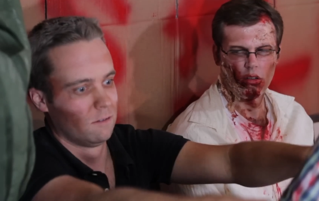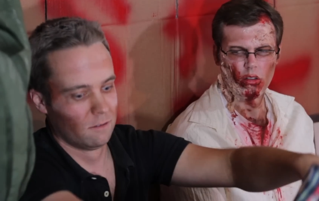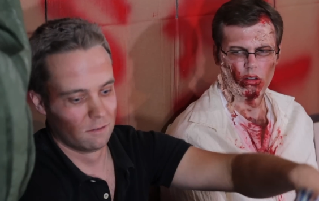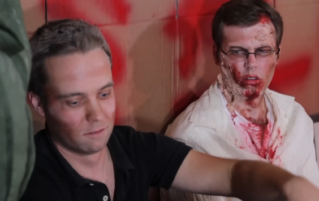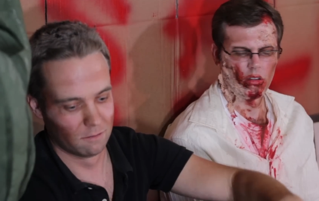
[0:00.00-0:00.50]

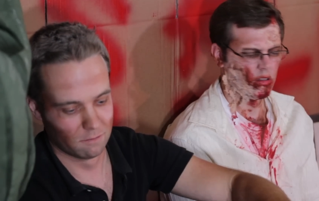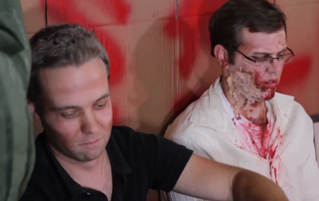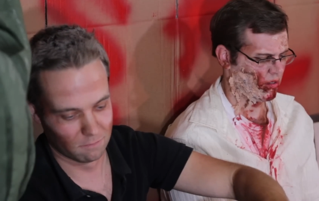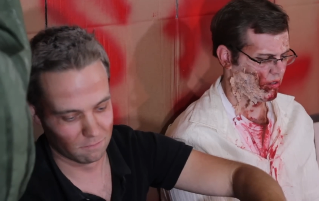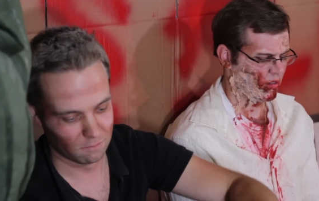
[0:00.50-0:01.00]
Speaker 1: Yeah,
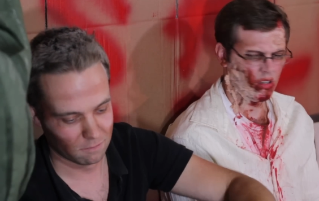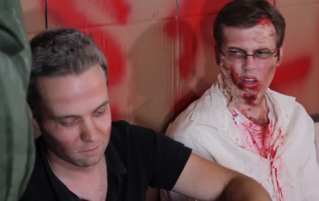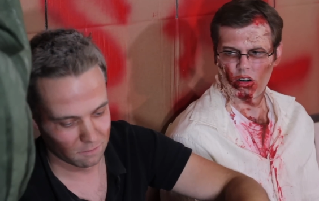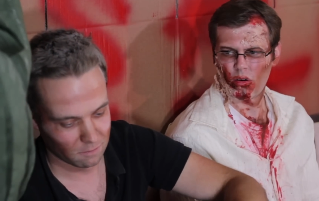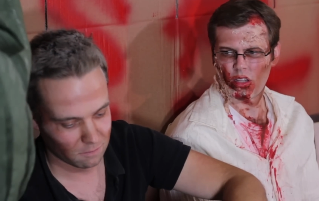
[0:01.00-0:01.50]
I
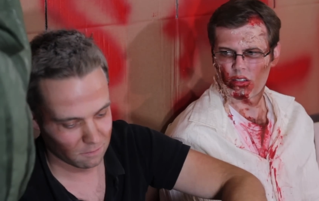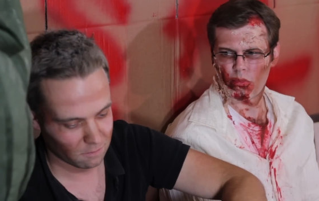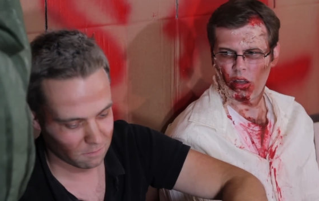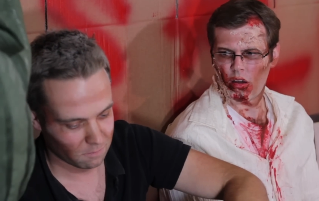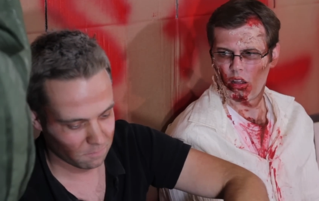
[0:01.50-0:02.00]
don't know what that's
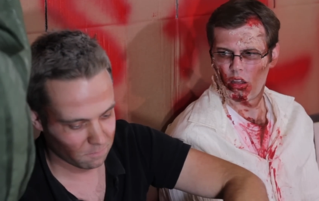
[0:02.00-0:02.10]
about.